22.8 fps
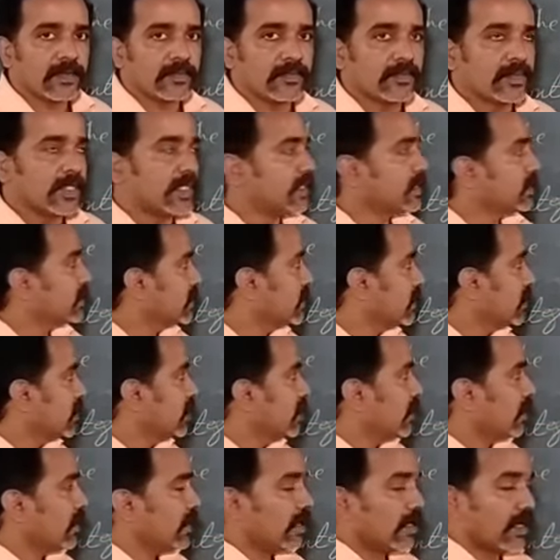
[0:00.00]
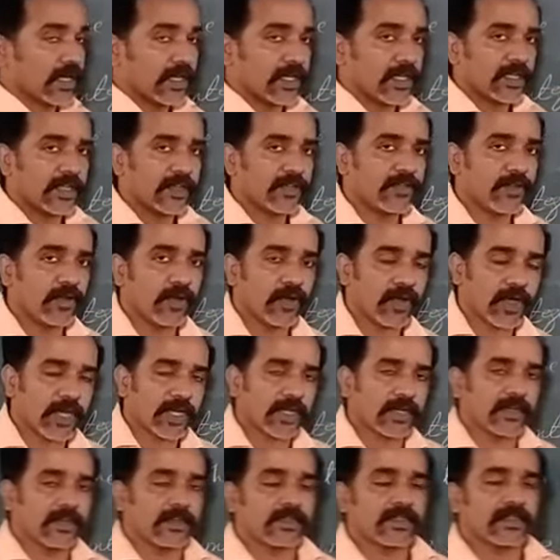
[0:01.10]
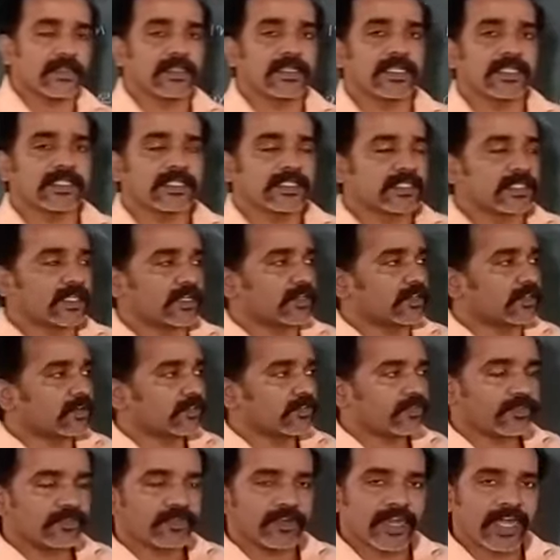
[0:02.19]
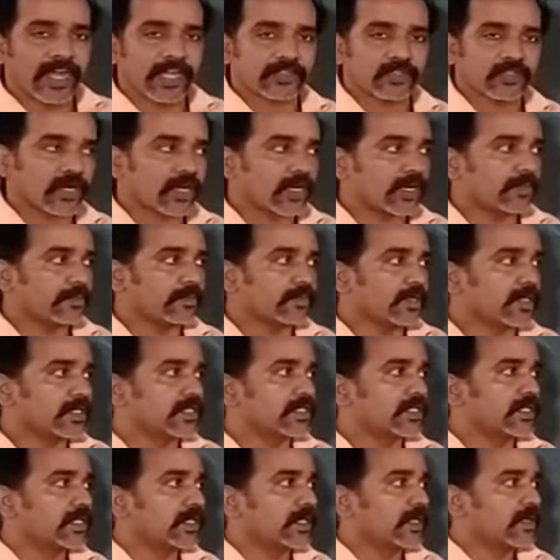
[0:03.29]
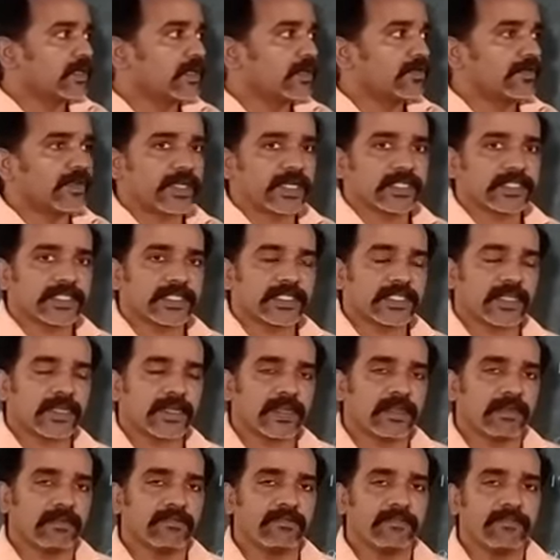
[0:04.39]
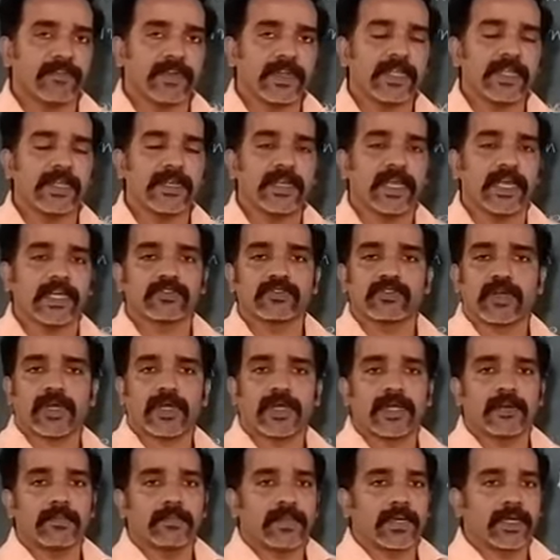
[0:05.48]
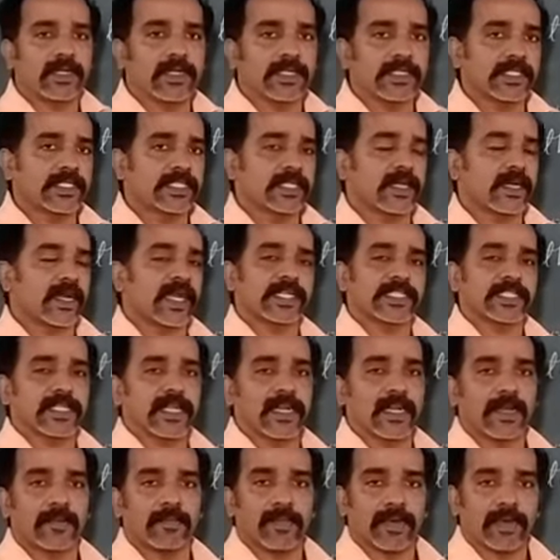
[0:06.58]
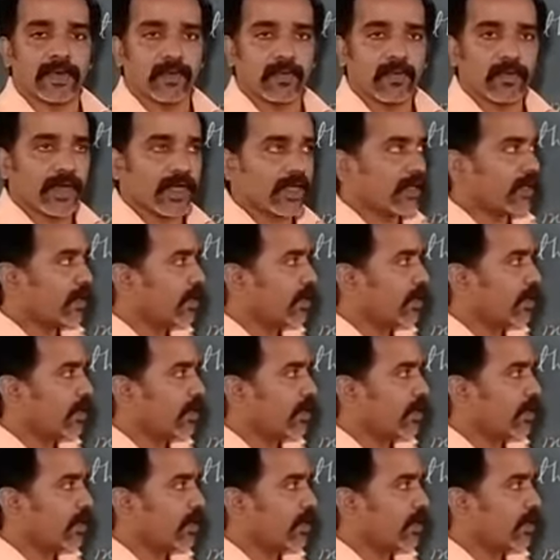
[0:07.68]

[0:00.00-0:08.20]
Means if you look at the set of natural numbers, we can say that every natural number is a rational number. Why?